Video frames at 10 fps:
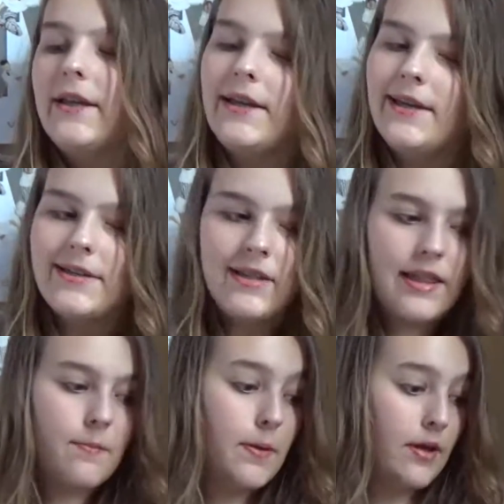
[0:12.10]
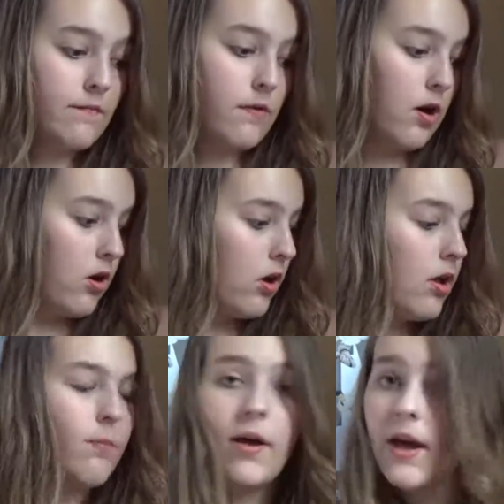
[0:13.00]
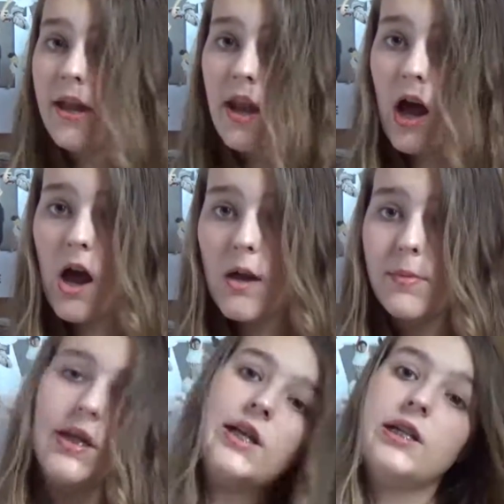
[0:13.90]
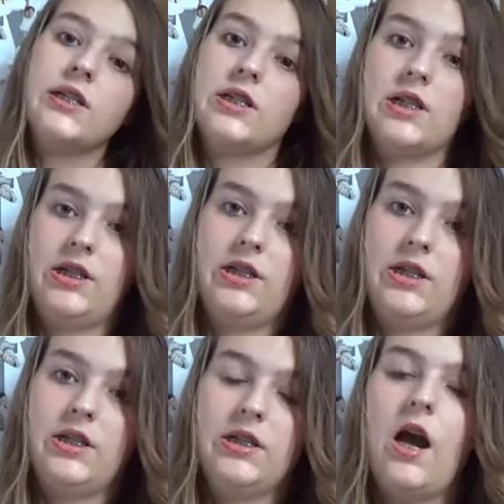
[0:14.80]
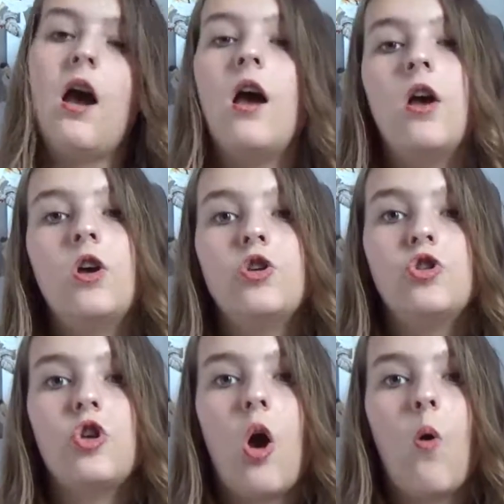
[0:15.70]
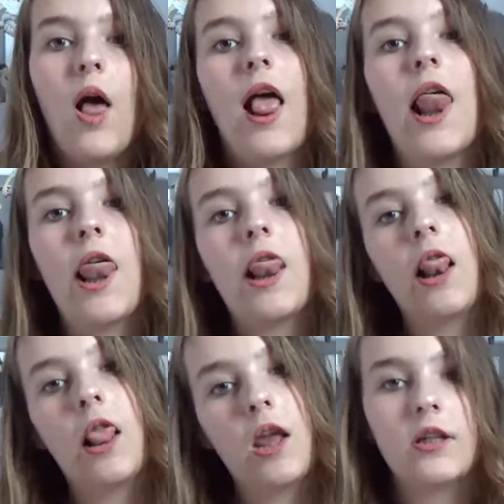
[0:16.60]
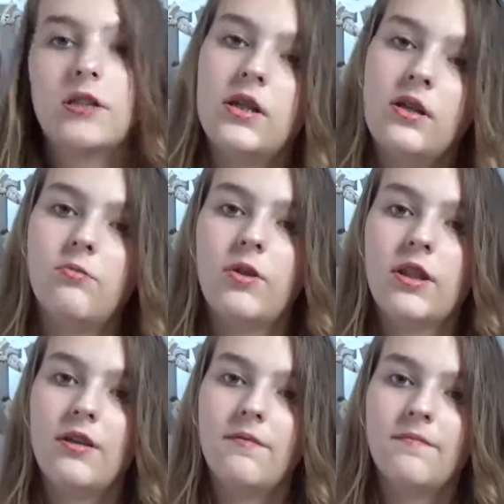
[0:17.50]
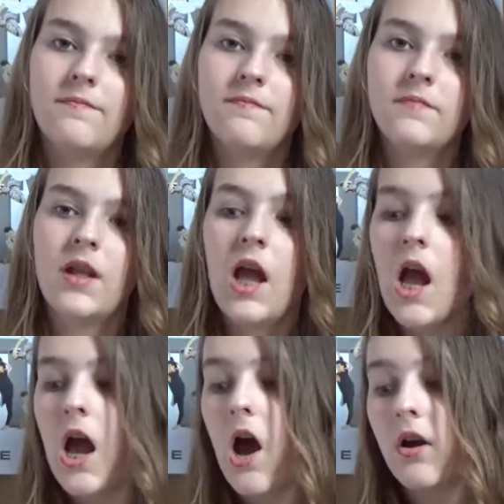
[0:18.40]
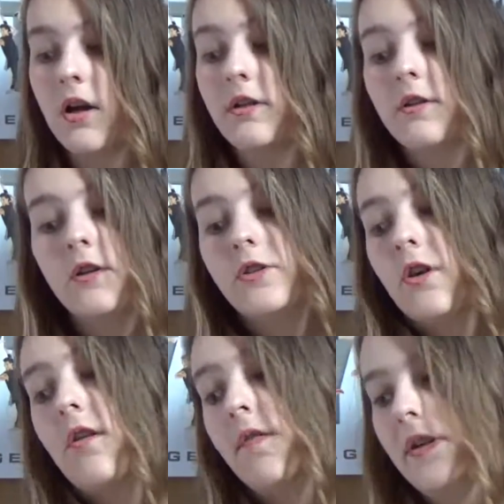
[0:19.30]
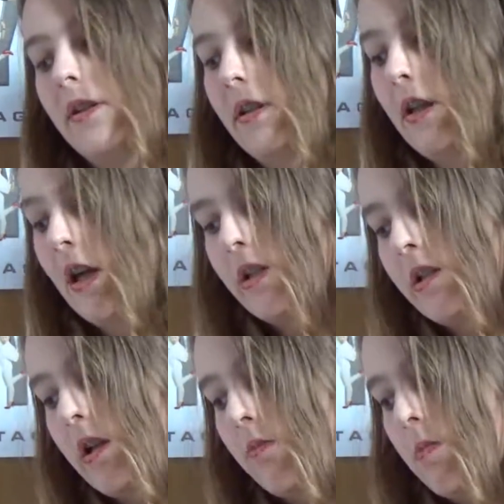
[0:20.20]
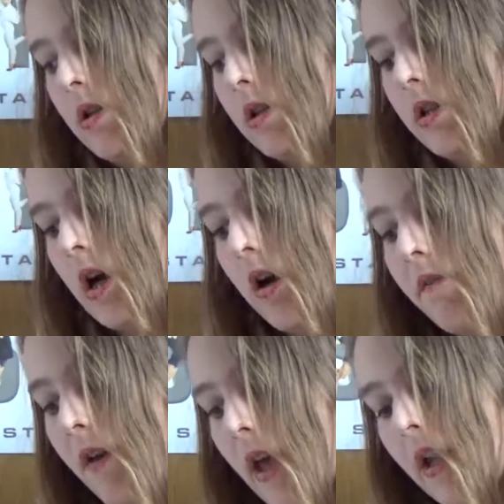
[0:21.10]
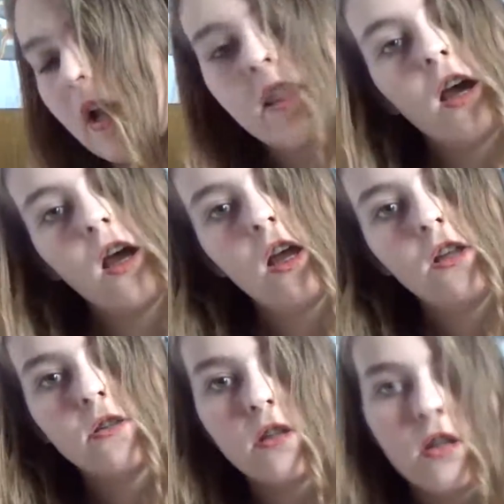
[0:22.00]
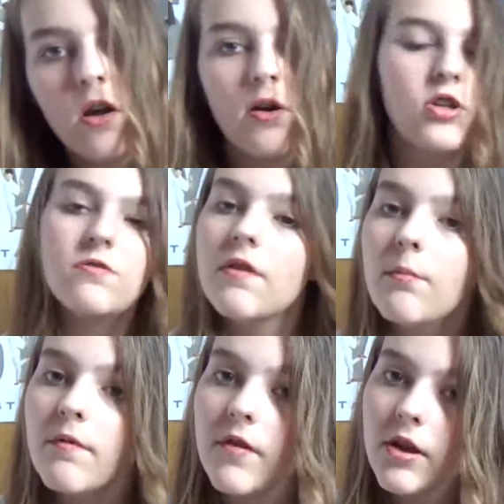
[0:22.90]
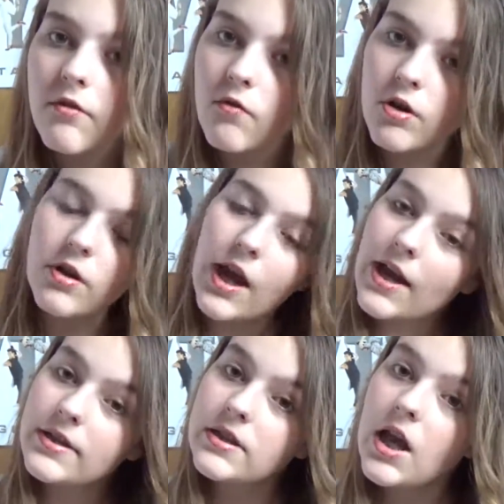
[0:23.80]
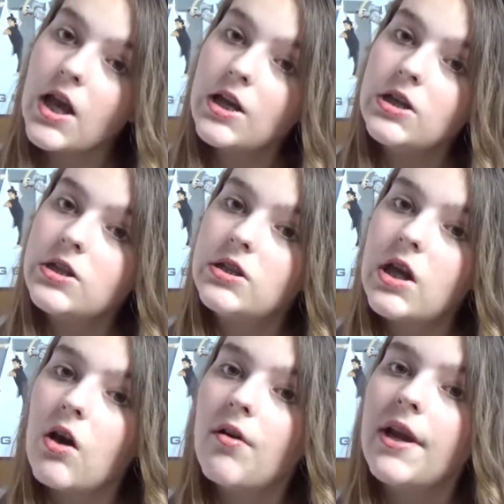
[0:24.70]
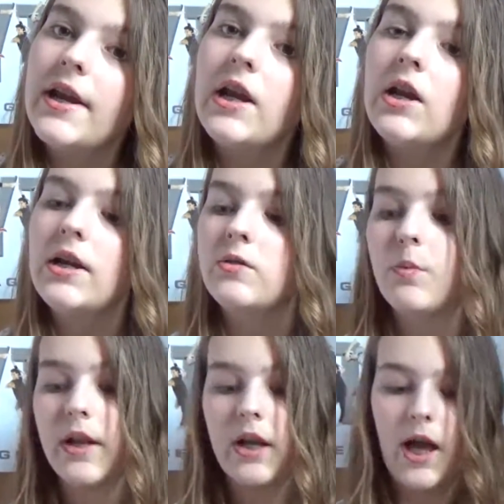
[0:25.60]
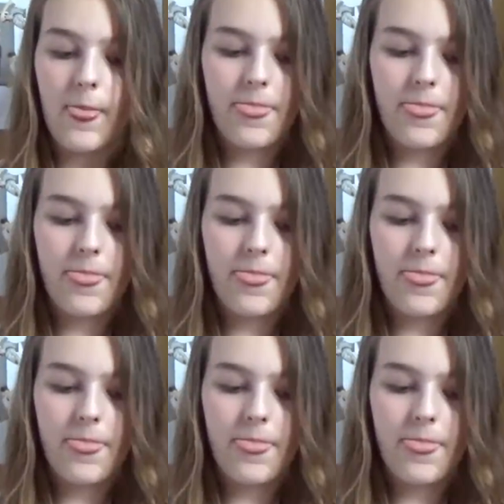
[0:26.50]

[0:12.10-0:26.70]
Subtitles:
It's not that big of a haul, but I'm excited. So let's get with it. Okay, so I recently got some stuff, and I thought, you know, I'd just film a video for you guys. So here is what I got.